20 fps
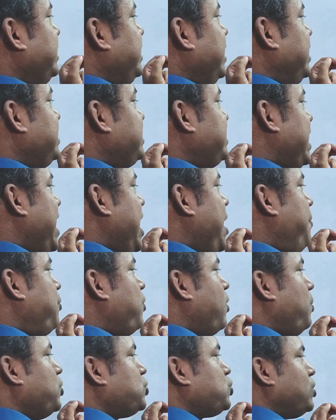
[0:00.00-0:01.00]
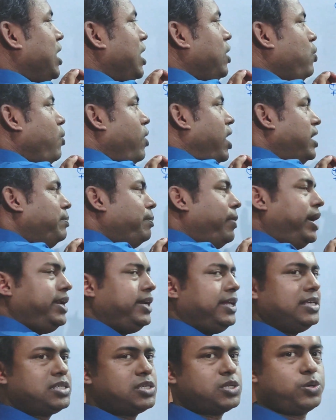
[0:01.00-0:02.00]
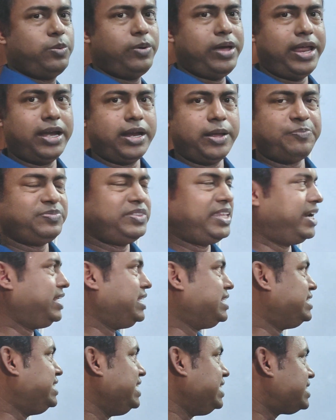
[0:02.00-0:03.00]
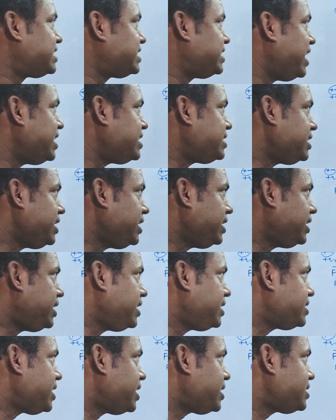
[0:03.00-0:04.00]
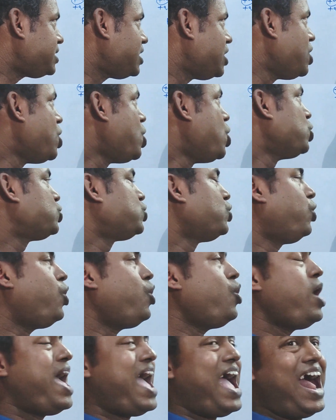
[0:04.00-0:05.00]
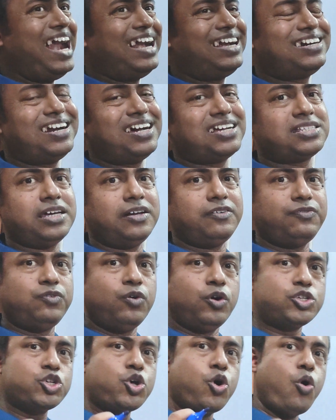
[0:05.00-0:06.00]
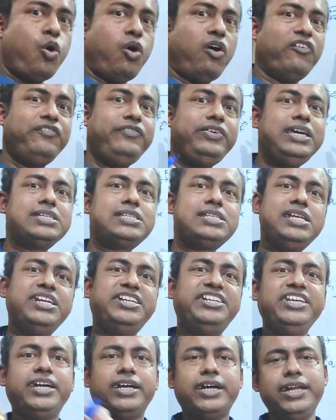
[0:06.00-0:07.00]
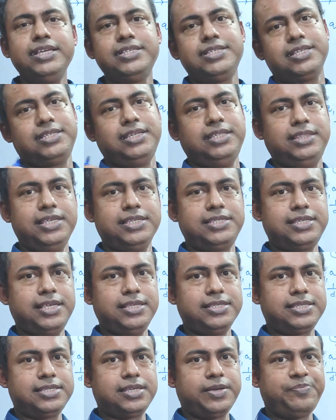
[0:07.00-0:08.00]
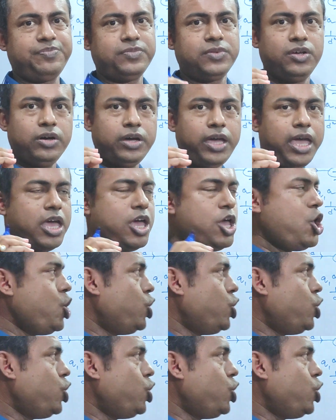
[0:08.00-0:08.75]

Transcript: there is A proportional 1 by d square. That is distance increases, so attraction force obviously decreases in this sense. Okay.